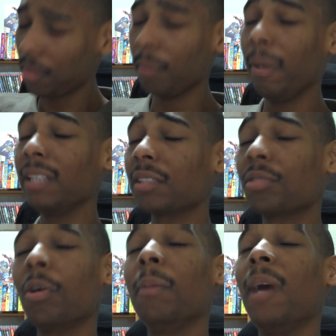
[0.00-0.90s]
The basic
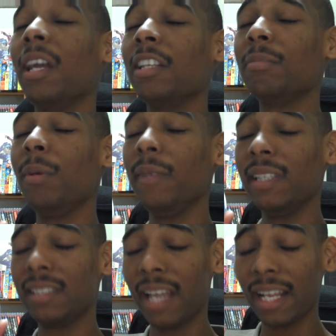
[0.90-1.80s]
story behind this movie
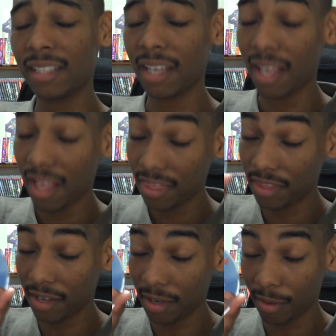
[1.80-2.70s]
is that
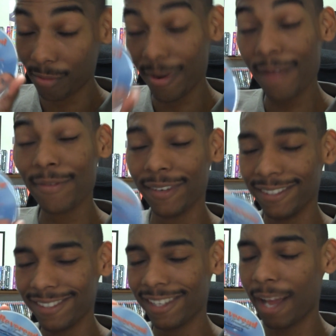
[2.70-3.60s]
the
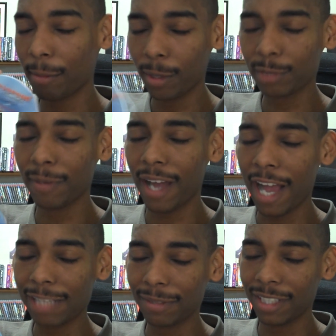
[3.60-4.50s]
Reverend, I'm closing my
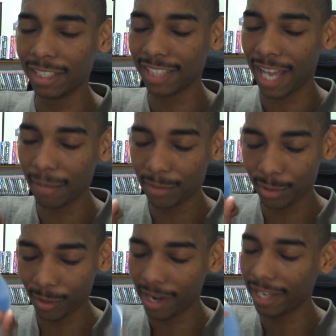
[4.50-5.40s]
eyes because I'm
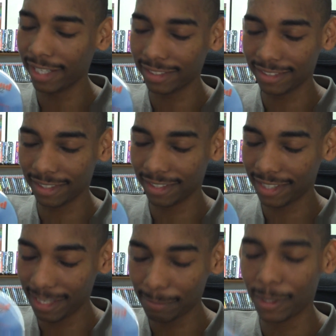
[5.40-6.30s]
trying to
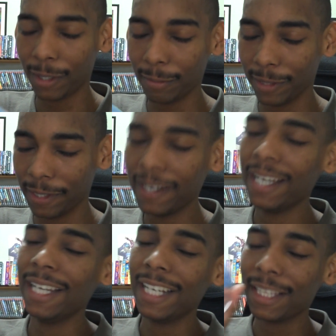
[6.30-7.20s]
keep calm here.
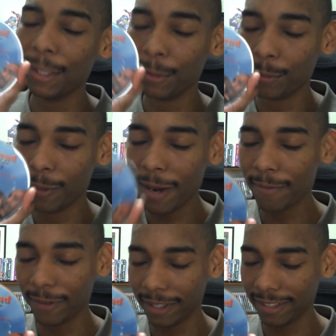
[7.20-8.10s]
The
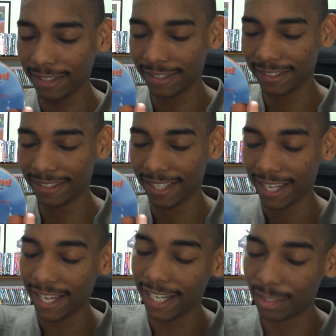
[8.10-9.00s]
Reverend,
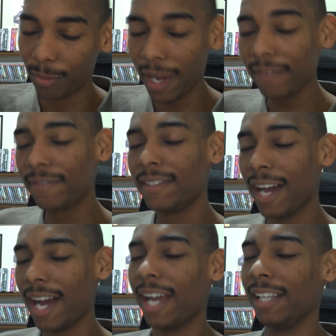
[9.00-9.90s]
his wife
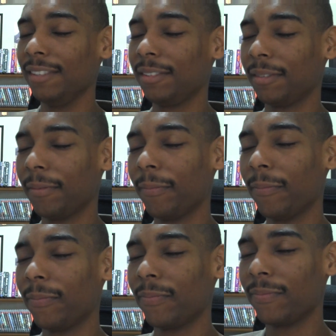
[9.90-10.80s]
dies,
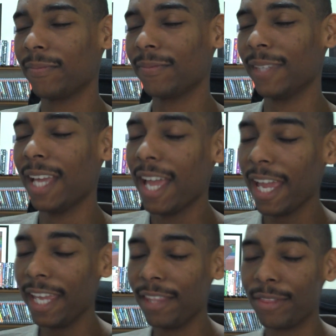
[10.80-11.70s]

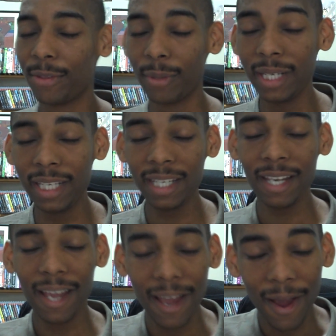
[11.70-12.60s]
and
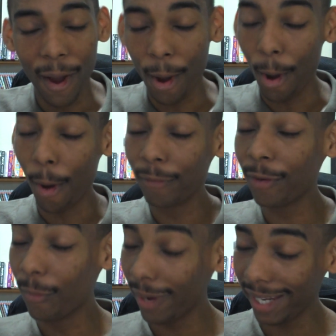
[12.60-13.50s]
3
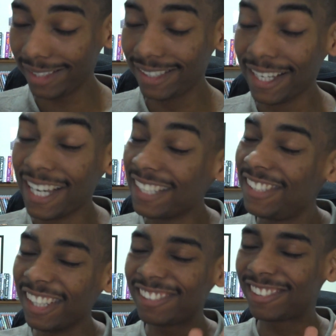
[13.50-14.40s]
overweight,
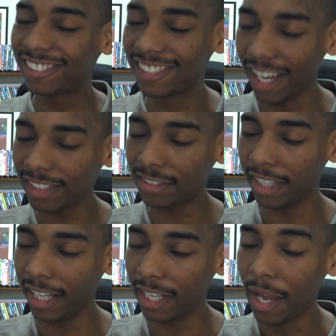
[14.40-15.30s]

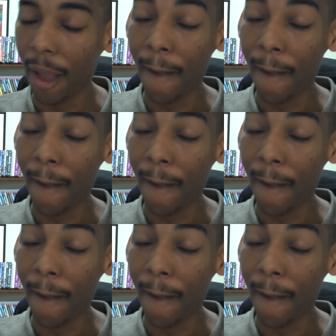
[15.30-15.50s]
disgusting